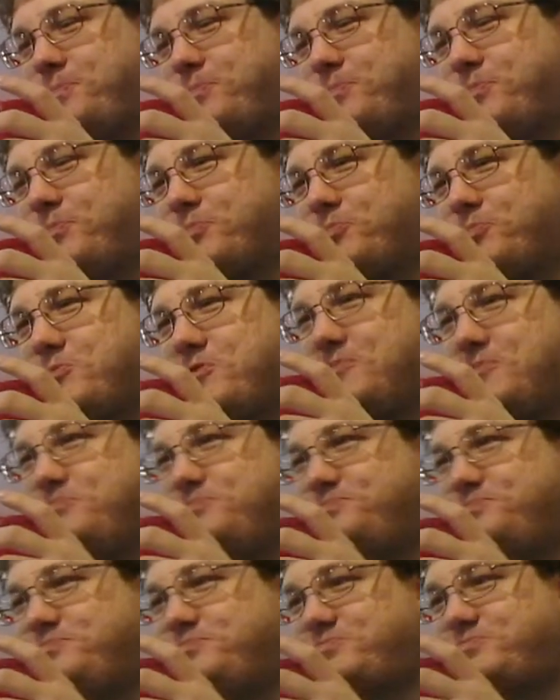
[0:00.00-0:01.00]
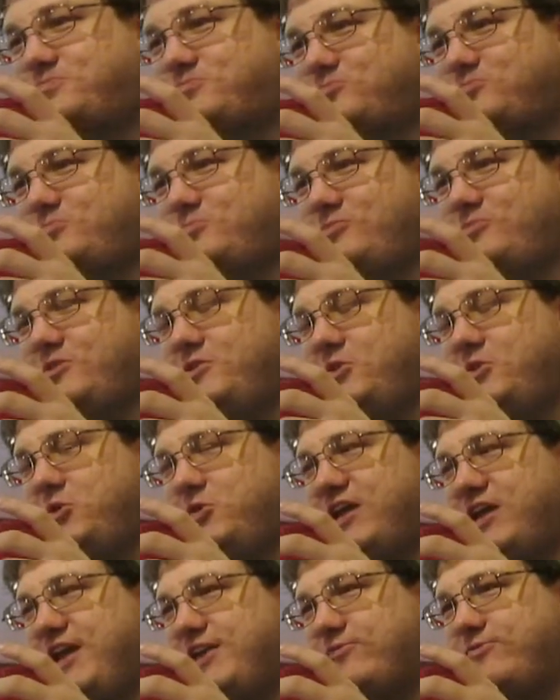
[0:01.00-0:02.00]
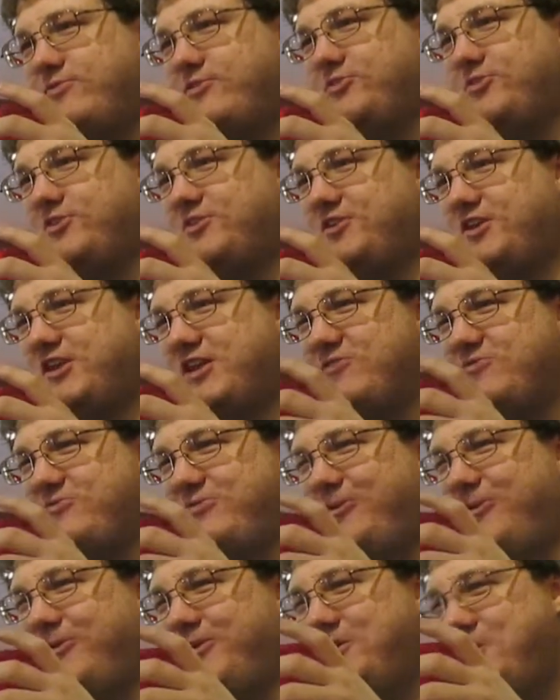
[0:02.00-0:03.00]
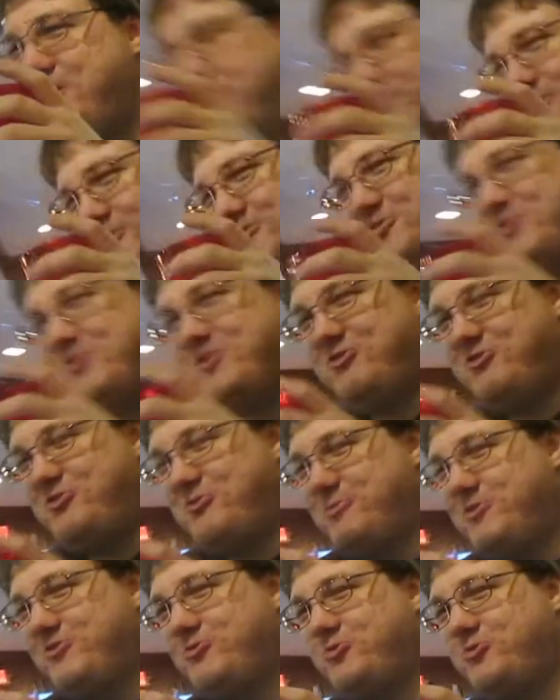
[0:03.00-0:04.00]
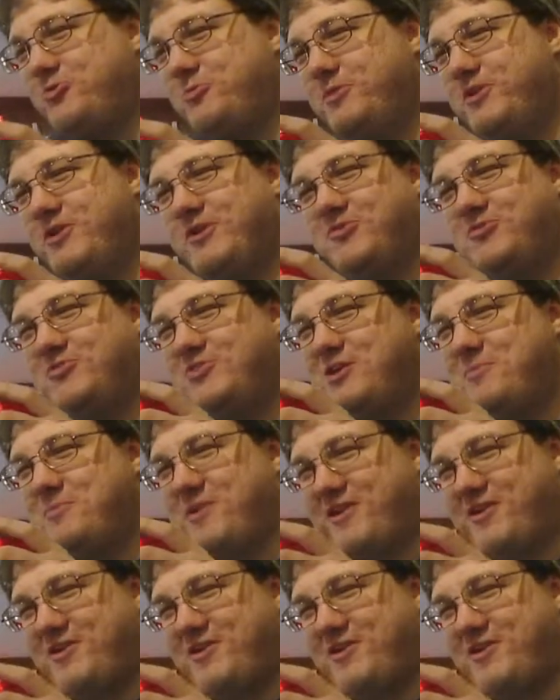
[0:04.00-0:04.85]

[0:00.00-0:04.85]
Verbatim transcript: How so? You can't physically get full. There's only so much room in your stomach.